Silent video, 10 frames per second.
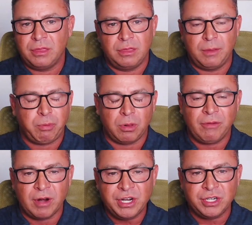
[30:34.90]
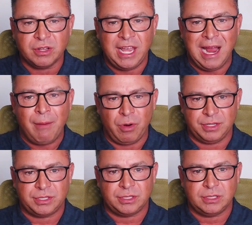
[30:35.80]
the proliferation of
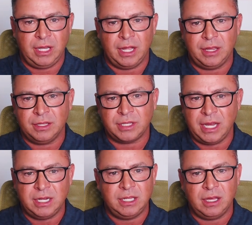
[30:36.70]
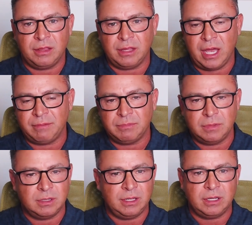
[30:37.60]
cameras and this idea that
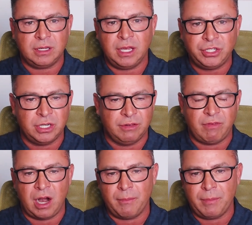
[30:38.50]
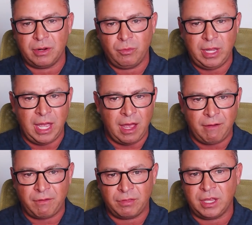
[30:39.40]
in a kitchen environment, we
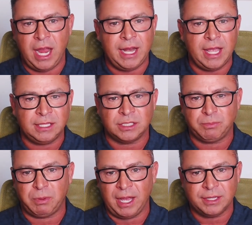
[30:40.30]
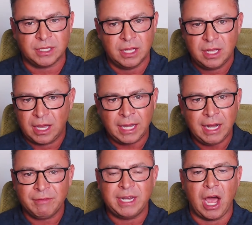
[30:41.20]
have the KDS displays. I can
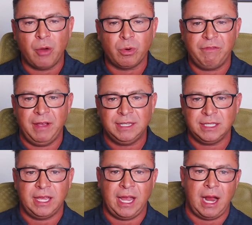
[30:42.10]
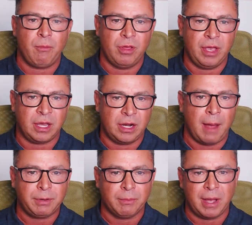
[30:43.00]
have a downward-facing camera that can
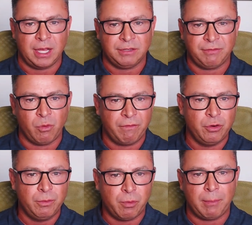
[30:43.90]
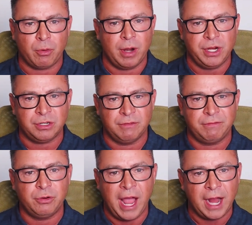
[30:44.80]
optimize for food preparation,
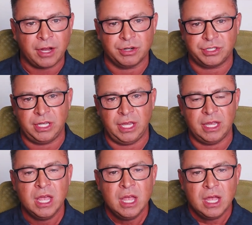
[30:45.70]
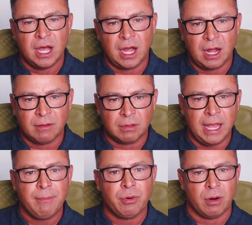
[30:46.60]
food accuracy,
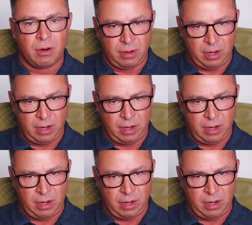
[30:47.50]
labor,